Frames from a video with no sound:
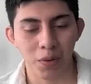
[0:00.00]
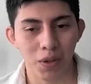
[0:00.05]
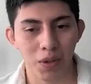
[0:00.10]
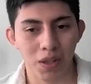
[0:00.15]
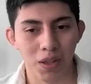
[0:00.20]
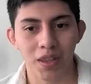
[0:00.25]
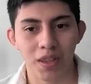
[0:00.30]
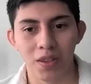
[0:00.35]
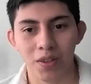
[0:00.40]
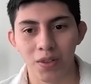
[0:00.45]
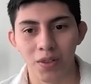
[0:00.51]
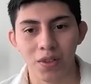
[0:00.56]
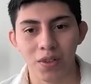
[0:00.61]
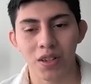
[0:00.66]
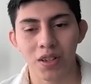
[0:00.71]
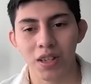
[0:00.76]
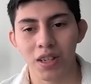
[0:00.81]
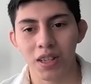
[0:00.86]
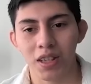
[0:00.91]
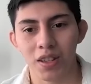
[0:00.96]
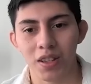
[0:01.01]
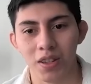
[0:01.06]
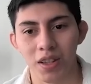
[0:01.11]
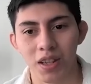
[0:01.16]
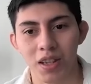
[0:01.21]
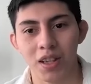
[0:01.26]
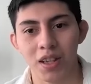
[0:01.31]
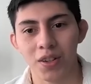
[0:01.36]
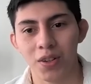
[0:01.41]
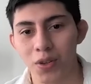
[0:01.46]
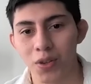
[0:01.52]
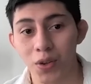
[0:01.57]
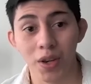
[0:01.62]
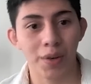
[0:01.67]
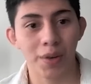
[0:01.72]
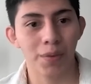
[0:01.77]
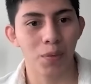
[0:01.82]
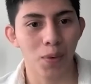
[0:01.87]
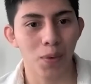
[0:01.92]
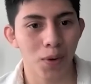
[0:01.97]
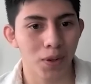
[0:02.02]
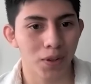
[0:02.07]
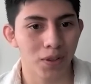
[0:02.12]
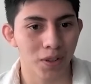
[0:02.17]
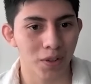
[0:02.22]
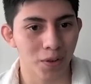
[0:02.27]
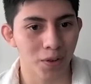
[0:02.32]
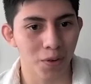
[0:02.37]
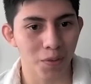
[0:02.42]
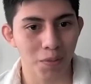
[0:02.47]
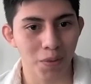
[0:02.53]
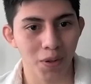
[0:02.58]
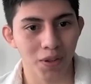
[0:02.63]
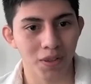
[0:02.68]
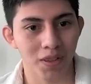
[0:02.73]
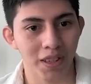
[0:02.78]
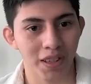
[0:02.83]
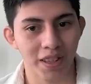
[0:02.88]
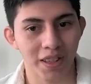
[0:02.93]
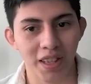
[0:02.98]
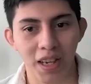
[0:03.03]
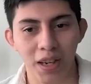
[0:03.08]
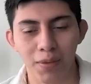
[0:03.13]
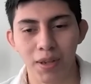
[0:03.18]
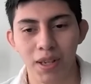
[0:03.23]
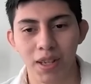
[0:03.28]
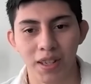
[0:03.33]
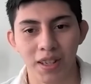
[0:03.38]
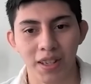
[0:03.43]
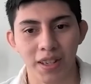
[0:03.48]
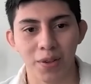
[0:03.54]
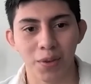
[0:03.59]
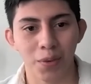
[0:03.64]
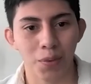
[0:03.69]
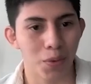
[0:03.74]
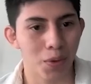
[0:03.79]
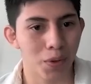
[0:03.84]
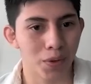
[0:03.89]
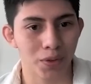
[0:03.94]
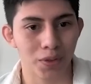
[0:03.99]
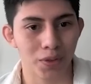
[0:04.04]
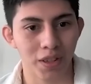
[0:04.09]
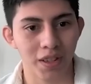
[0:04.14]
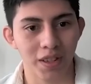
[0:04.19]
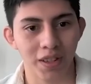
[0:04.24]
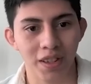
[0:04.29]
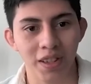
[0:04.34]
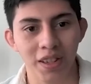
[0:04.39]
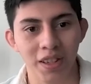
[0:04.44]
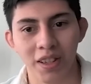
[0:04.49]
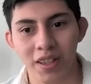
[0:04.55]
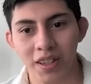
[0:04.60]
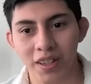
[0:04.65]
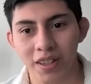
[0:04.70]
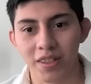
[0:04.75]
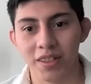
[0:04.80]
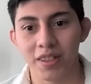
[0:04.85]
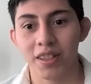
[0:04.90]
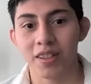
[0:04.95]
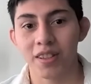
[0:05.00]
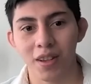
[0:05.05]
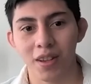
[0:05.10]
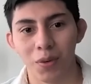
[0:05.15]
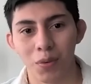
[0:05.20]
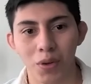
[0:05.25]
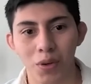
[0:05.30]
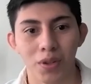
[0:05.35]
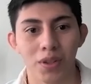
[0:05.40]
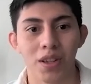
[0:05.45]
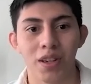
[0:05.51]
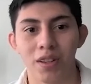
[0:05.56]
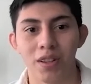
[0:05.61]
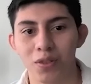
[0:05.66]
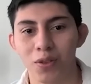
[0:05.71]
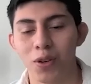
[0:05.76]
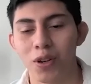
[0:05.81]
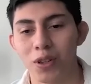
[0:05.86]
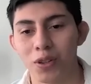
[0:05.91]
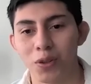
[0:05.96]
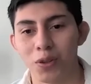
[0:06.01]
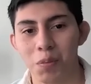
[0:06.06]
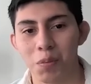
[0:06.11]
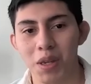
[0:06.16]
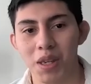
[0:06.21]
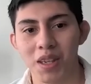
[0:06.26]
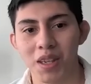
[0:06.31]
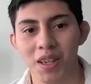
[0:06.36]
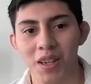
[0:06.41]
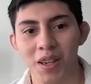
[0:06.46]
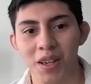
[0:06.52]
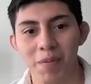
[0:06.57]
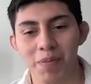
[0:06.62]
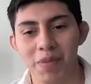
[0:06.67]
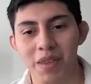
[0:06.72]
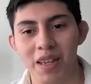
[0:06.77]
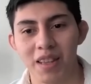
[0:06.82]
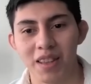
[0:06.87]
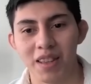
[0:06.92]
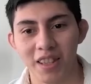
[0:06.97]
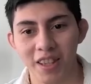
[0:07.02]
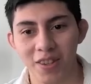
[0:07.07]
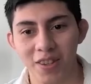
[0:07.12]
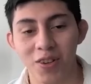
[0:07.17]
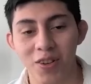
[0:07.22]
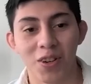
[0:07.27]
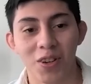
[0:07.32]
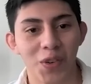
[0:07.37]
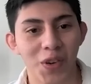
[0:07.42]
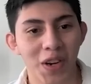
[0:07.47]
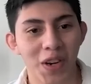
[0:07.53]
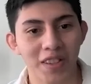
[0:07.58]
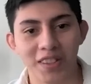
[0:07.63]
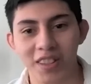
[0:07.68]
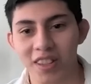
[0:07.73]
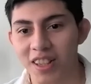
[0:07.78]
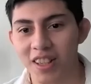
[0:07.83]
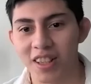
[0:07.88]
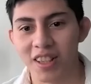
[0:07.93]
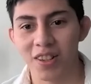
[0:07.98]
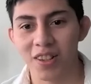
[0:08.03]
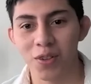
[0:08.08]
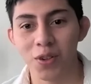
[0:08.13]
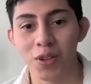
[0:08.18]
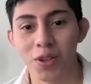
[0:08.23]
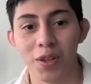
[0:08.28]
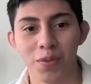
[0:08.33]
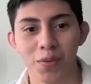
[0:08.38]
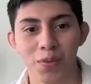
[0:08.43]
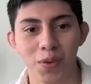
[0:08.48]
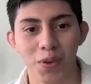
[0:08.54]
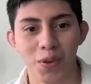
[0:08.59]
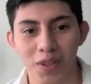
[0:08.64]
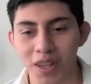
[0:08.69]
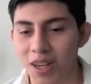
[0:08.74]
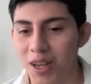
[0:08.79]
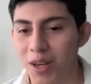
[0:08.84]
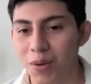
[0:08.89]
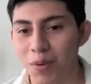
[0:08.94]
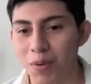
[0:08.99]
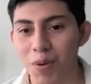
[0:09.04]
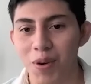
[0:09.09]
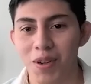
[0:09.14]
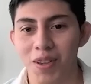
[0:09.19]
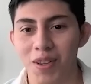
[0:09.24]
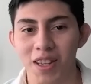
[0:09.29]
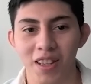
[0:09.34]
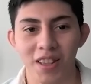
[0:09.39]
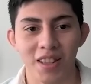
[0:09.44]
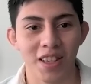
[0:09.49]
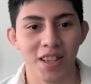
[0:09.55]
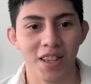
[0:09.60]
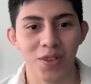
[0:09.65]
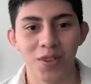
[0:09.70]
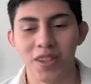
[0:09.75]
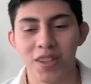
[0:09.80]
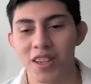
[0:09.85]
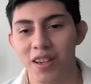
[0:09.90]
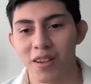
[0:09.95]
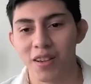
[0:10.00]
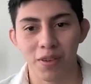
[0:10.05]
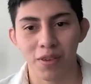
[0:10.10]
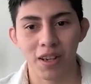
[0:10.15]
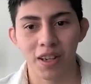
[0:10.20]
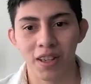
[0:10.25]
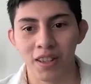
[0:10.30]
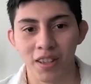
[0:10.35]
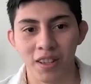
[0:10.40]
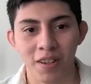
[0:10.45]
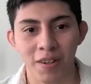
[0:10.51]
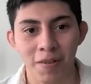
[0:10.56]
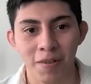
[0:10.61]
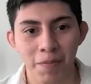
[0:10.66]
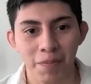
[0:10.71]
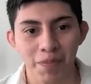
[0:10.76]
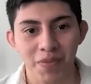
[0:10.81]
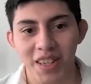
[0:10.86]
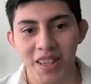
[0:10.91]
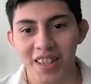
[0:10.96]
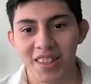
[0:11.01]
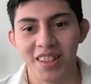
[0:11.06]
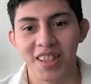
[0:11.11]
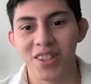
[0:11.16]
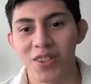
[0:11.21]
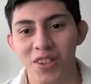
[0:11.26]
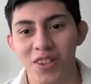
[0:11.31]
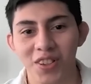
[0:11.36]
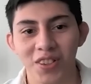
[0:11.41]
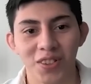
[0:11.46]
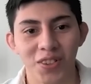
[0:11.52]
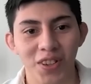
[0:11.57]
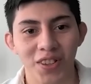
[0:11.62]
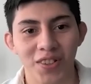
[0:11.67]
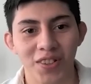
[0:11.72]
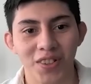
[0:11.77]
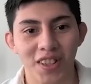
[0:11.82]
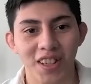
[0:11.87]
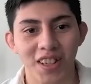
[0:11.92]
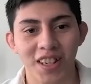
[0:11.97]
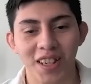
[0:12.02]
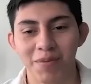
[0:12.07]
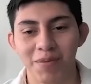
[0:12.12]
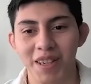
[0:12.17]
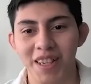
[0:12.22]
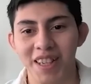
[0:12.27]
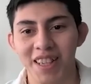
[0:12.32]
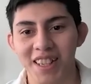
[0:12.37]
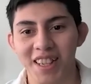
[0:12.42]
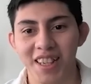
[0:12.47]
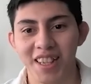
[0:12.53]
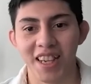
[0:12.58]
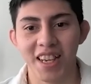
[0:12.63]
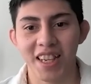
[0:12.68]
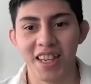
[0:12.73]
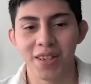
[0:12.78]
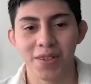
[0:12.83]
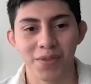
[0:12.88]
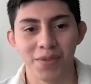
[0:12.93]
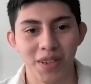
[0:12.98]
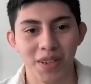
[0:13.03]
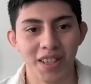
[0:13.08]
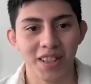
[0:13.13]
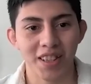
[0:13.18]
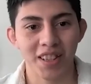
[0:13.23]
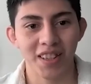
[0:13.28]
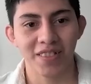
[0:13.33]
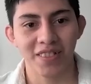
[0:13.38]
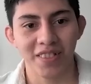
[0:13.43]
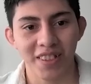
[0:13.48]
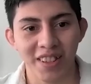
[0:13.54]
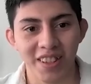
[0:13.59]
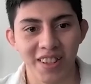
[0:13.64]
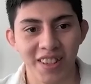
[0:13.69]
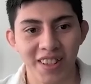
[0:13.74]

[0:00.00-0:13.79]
what, you know, like, I know you have words in your books, like they have like little words in it. This is the word that is going to be. And then you're crazily looking for that word, and then you can't find it. And then you're stressed. You're like, man, like I can't find it.